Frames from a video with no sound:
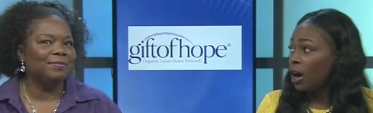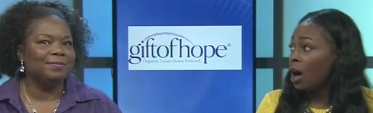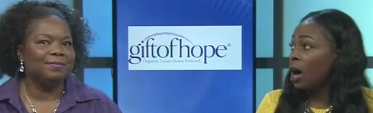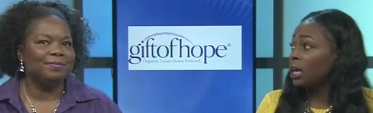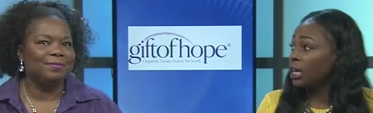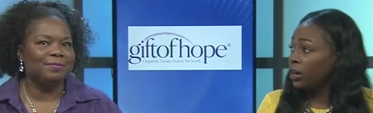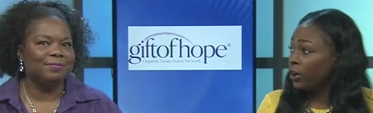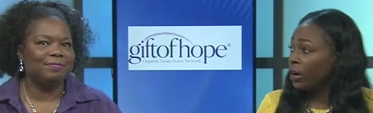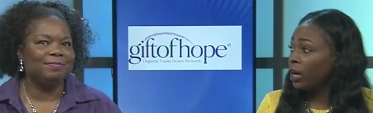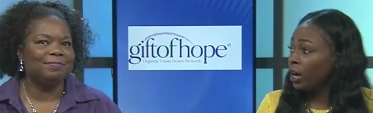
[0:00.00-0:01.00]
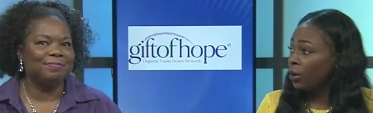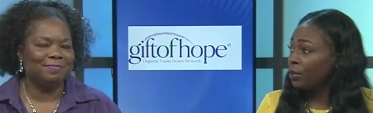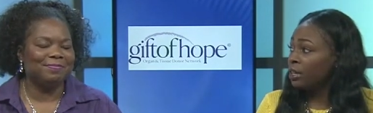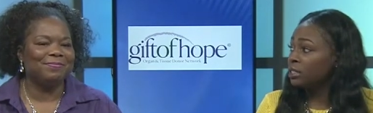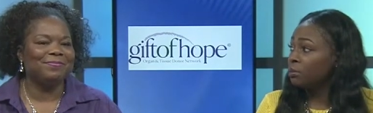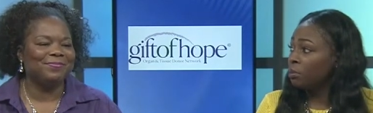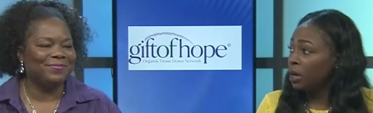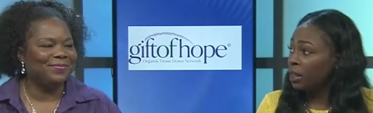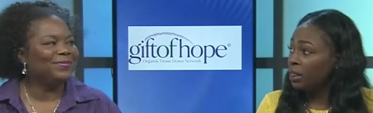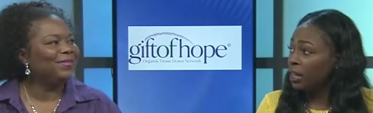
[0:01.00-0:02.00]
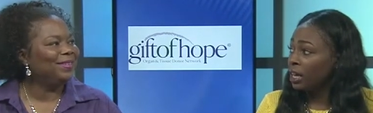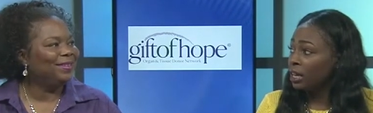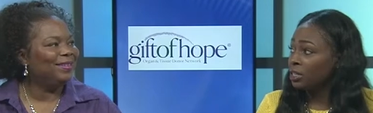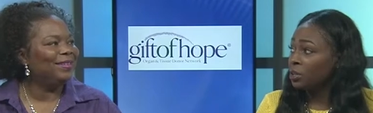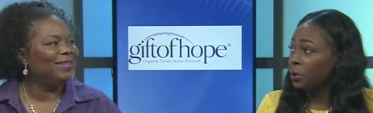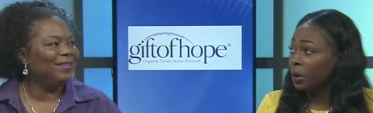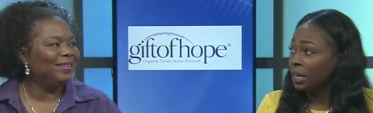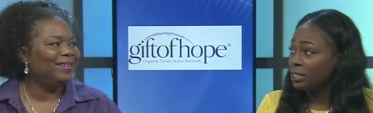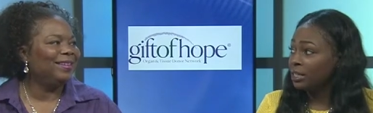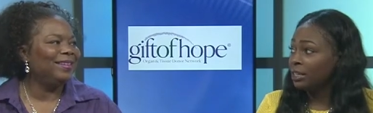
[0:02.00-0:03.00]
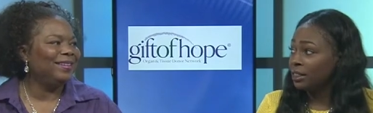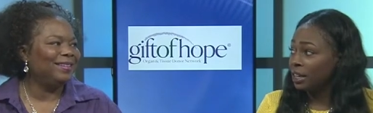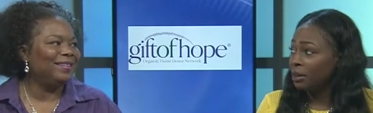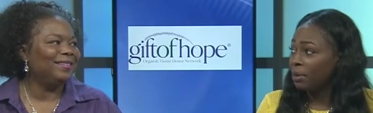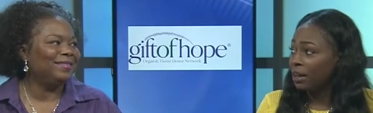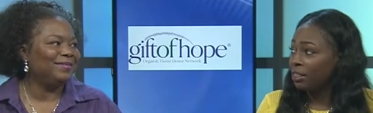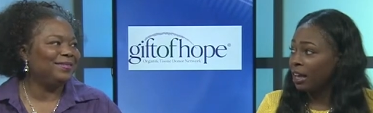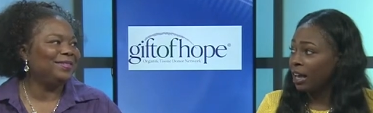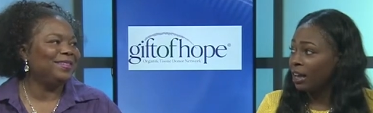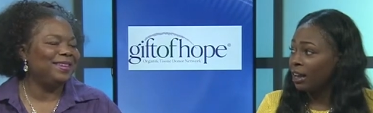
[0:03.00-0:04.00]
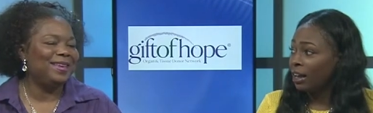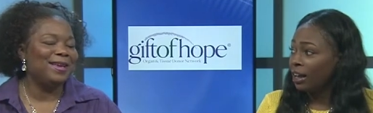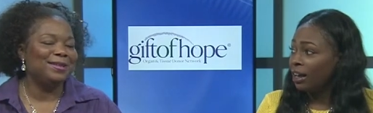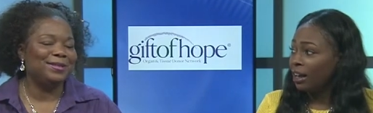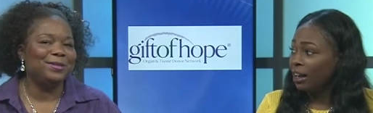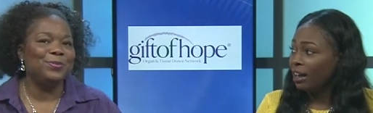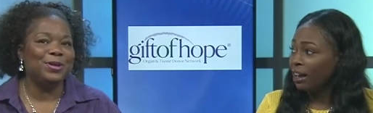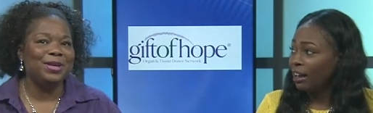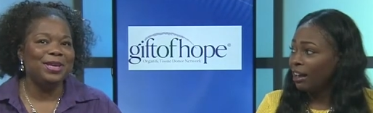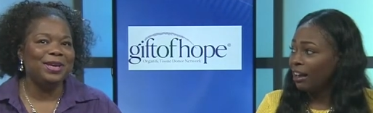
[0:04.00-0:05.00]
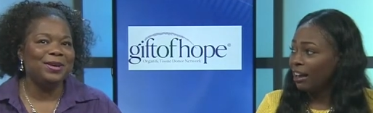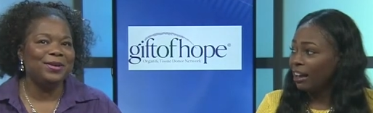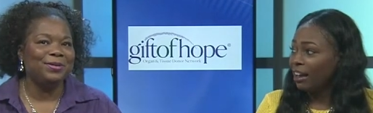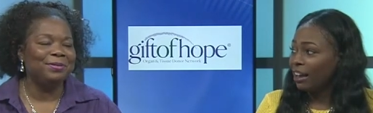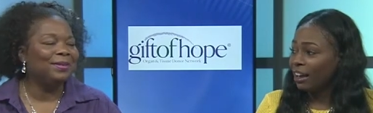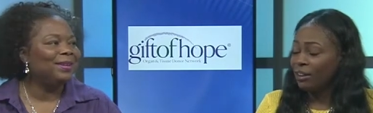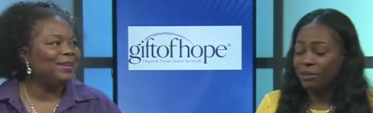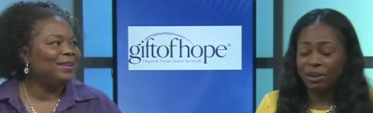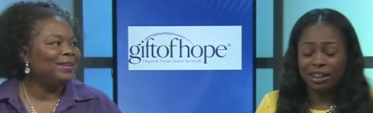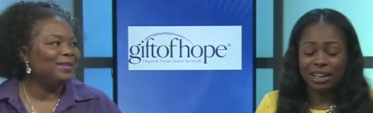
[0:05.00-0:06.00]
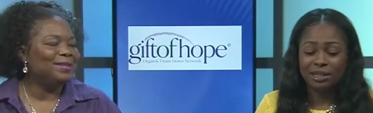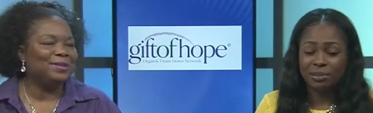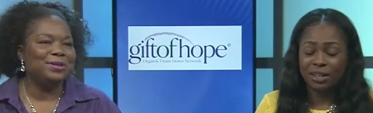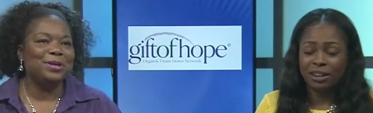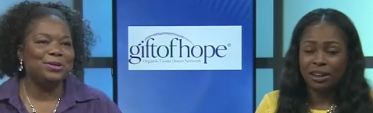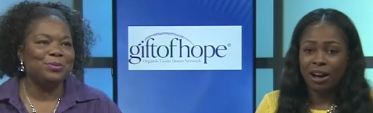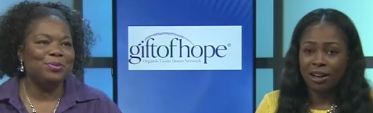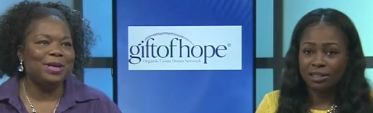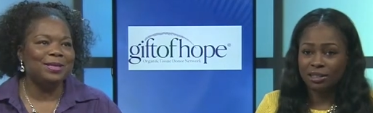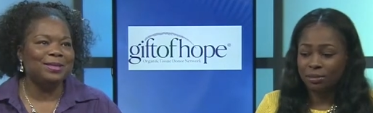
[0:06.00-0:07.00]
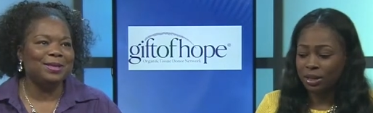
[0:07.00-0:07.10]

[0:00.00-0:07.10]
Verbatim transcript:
Speaker 1: a year ago this month. It is crazy to think about that. Yes, it's been a year. It, it has been such an awesome blessing.